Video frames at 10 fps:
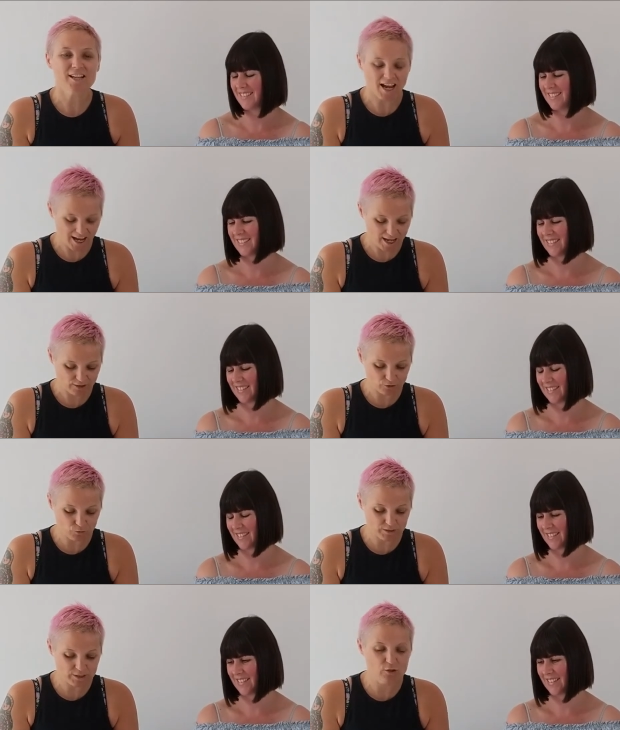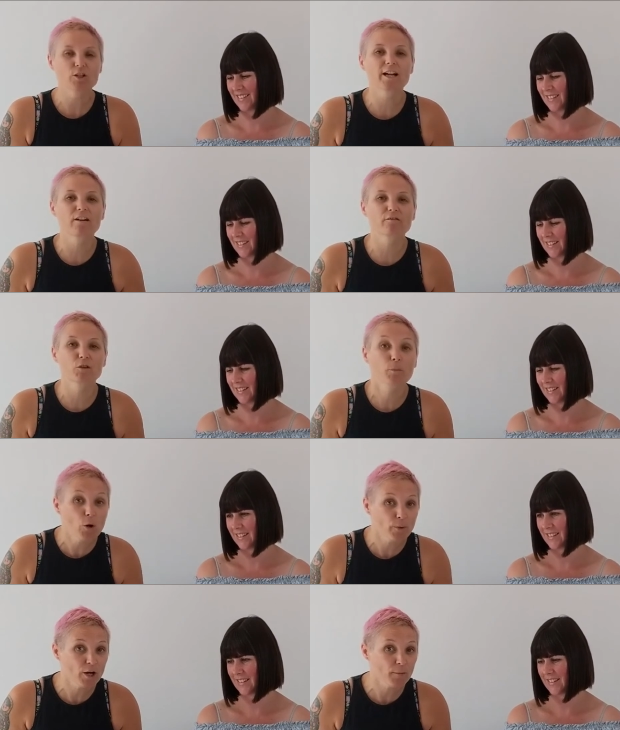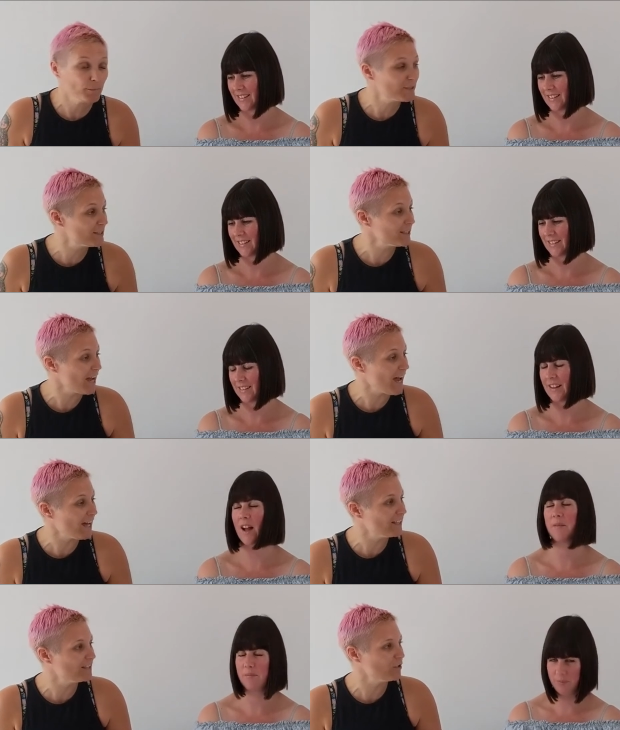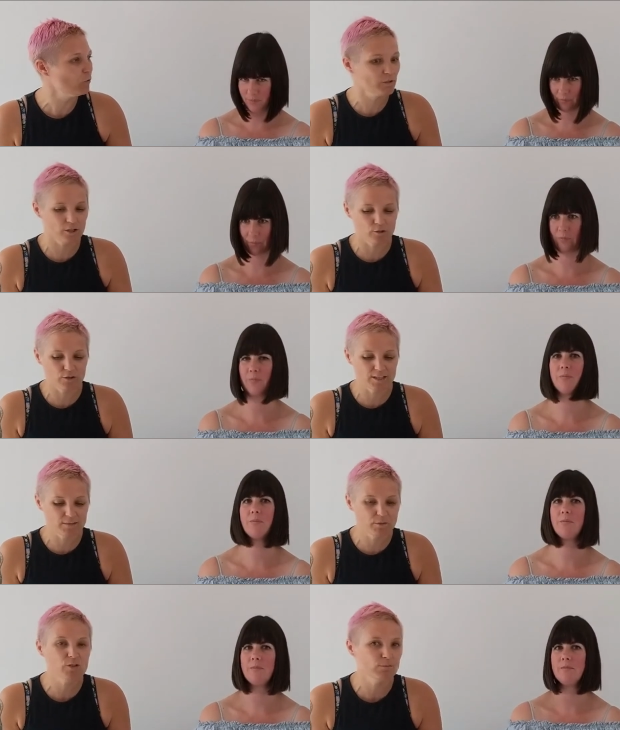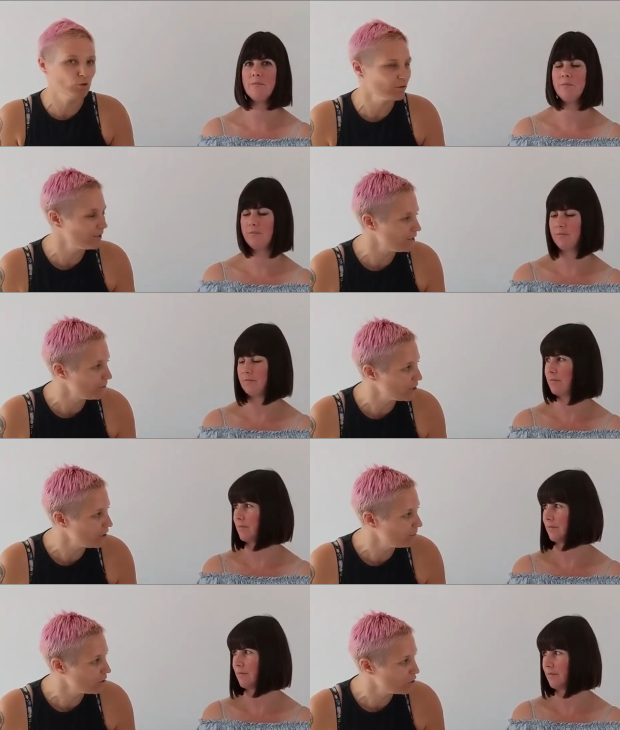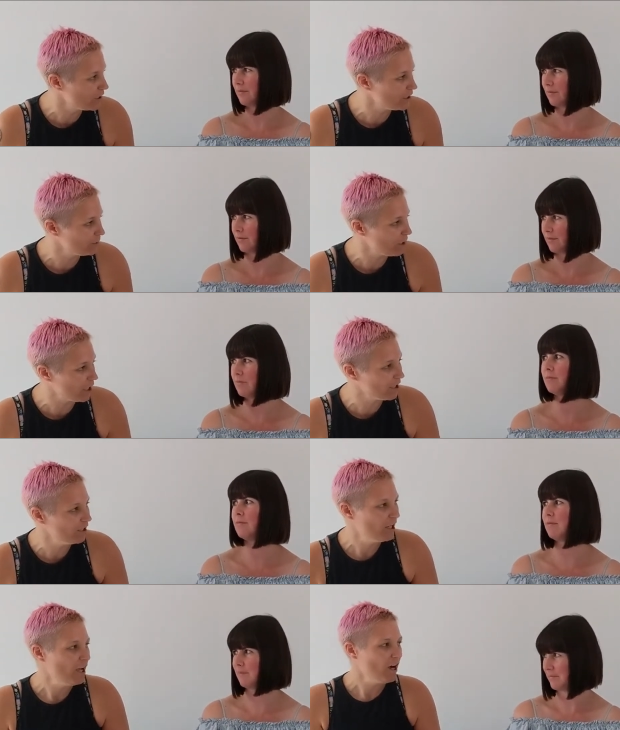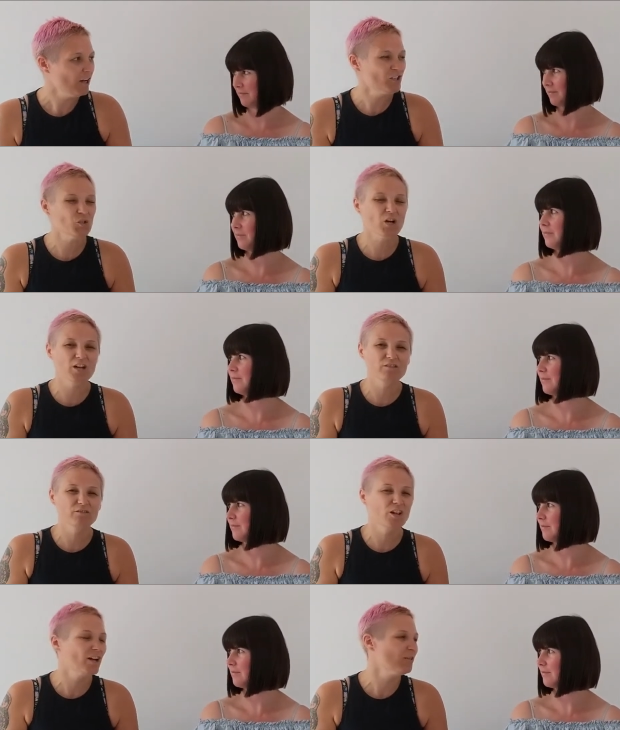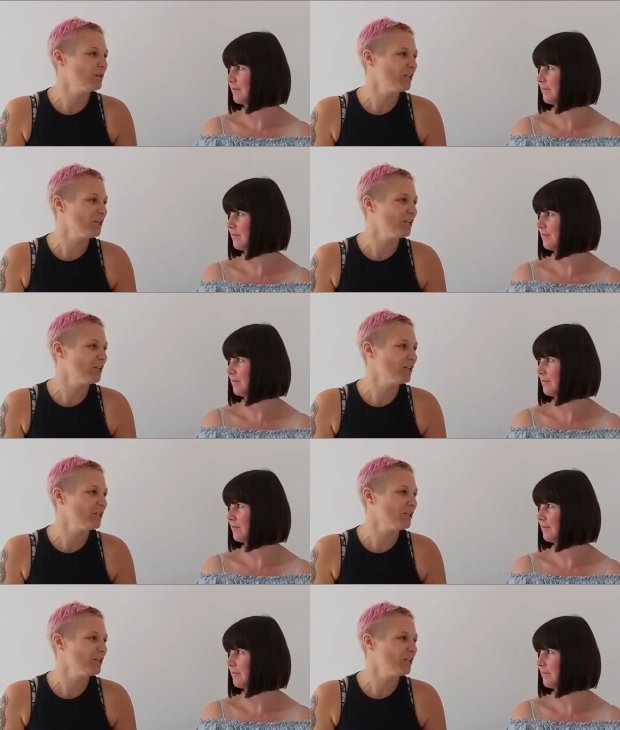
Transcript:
Speaker 1: Yeah. And also look out for the pop-ups and yeah. also these beauty boxes, which I'm intrigued by. Mm. I do kind of like